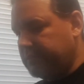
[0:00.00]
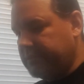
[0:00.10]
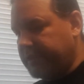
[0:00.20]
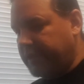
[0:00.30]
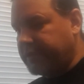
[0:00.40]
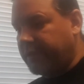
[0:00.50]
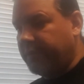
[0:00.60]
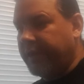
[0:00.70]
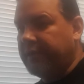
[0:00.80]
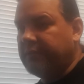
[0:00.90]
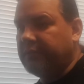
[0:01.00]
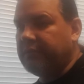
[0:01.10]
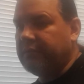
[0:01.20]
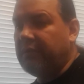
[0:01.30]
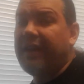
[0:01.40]
Tongues aren't white.
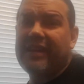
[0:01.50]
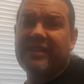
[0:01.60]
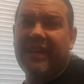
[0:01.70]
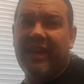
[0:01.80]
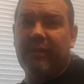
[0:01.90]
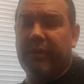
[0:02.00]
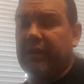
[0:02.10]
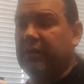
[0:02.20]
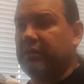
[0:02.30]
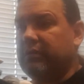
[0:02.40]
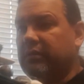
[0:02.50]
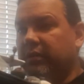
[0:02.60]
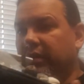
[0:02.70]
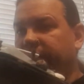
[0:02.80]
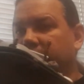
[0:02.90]
Well, I guess they can be,
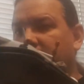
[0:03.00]
if you